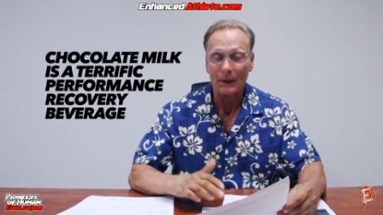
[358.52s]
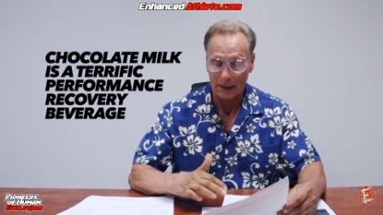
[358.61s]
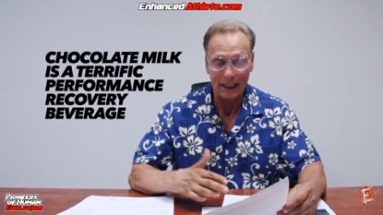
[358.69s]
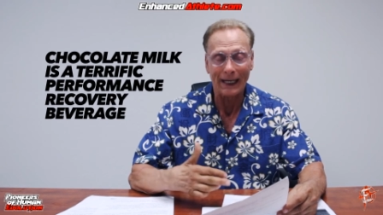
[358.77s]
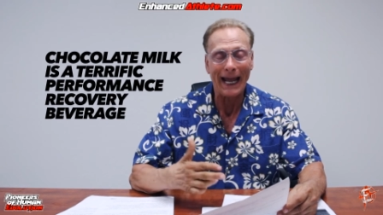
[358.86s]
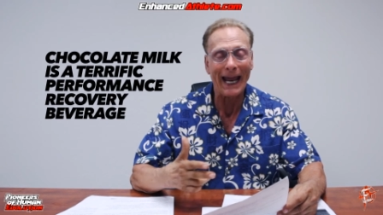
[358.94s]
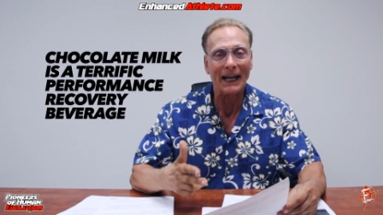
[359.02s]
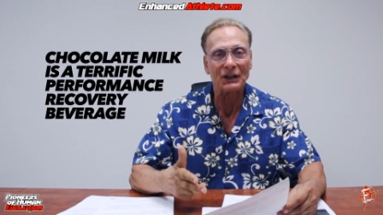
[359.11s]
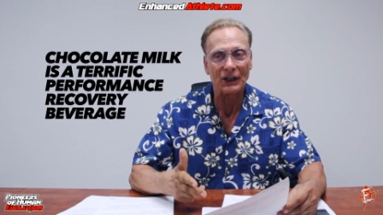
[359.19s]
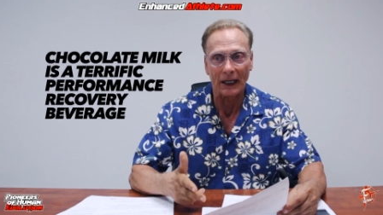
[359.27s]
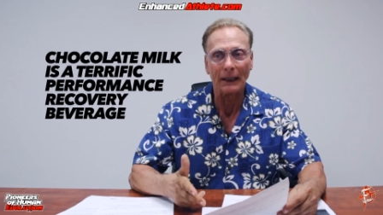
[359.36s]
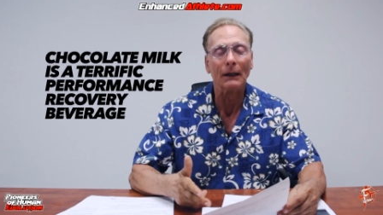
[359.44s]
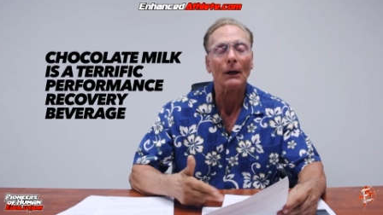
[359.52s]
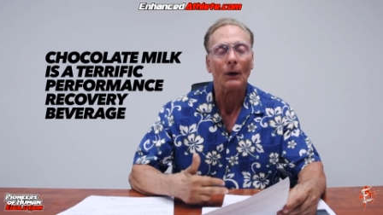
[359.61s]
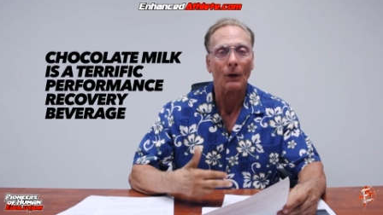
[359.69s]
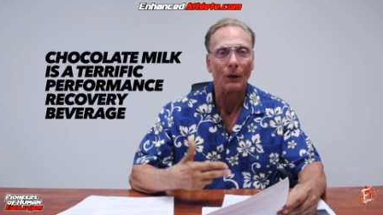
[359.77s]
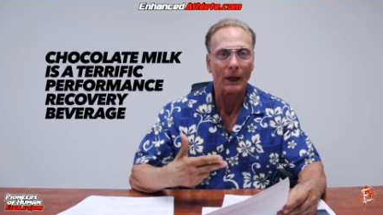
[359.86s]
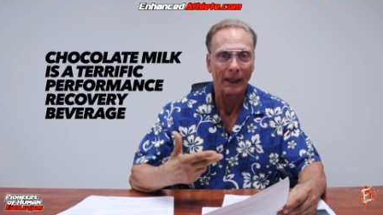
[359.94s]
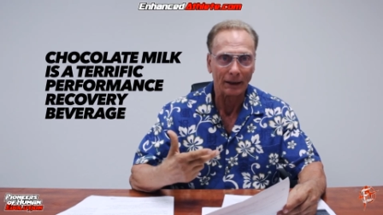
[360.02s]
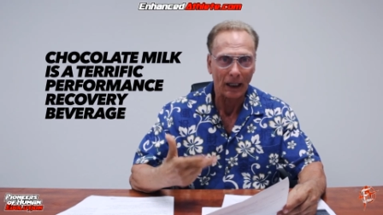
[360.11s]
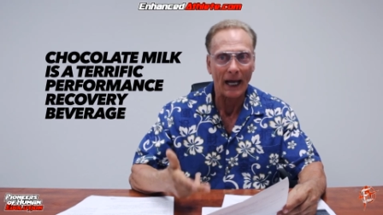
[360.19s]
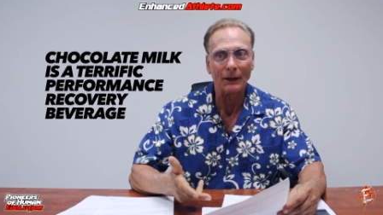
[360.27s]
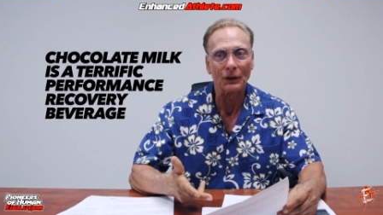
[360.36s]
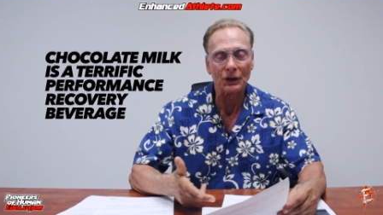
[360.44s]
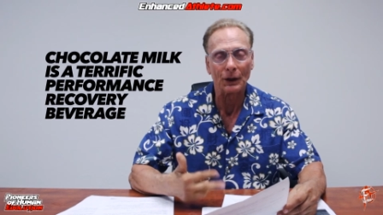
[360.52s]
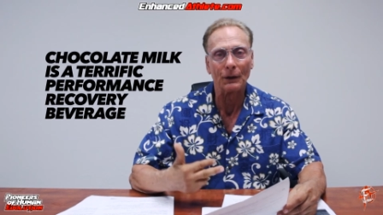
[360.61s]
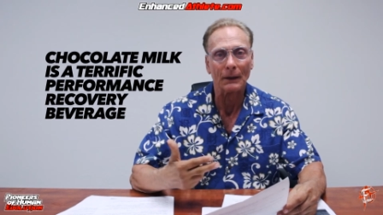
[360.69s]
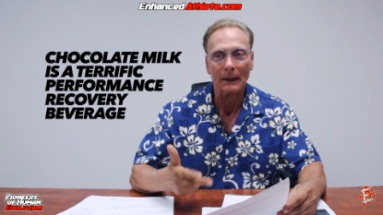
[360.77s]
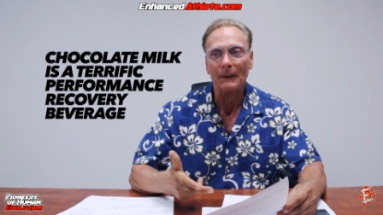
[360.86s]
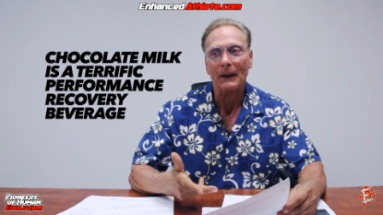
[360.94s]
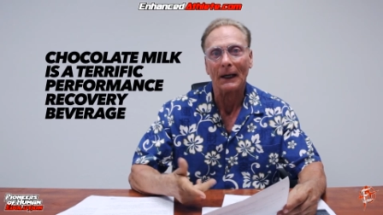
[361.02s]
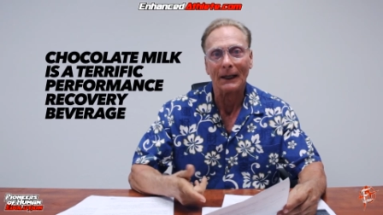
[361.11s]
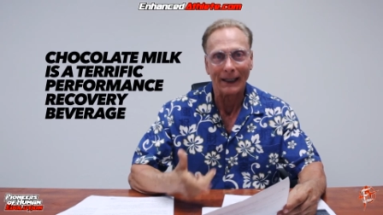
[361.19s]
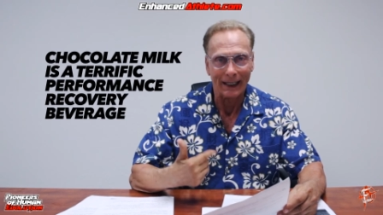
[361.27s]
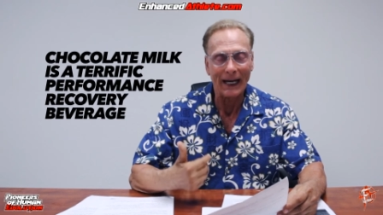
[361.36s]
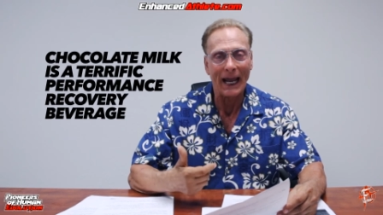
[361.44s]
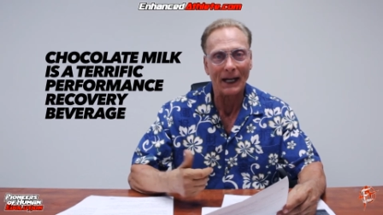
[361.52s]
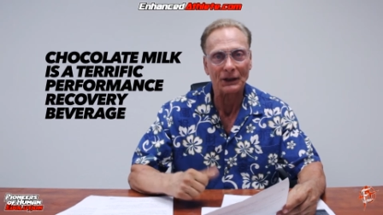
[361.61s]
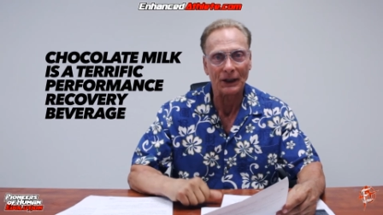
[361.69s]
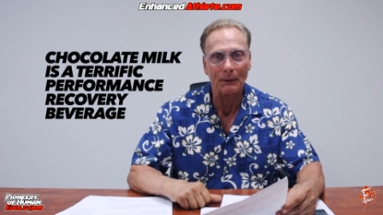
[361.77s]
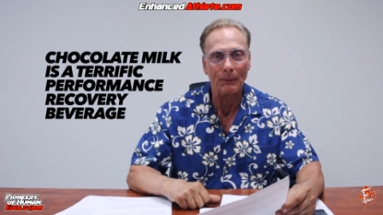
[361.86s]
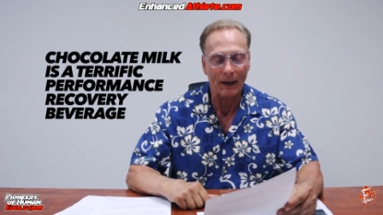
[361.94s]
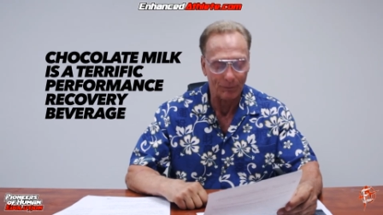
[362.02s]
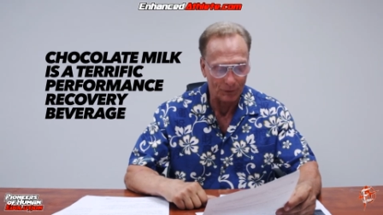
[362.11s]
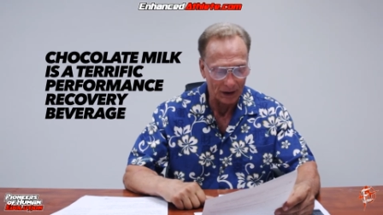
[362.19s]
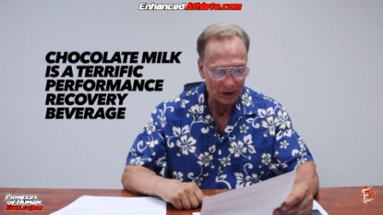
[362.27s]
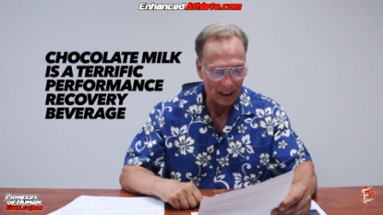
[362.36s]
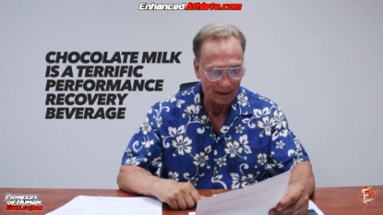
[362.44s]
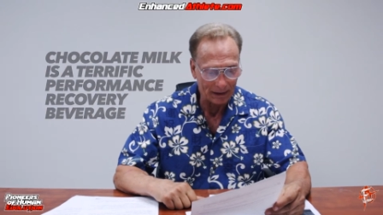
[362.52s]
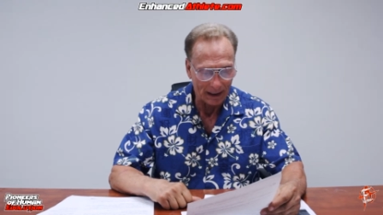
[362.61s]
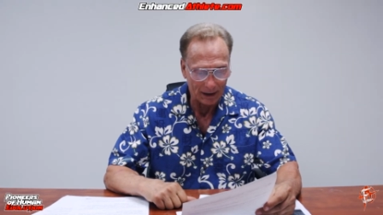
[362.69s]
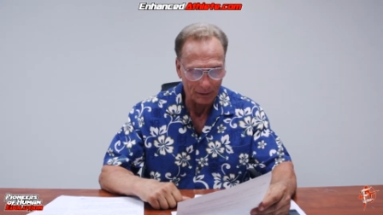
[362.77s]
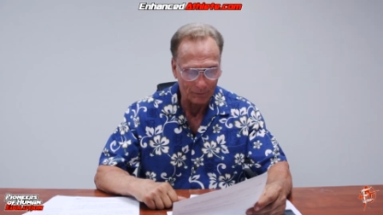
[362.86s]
enhancing and glycogen enhancing beverage at the end of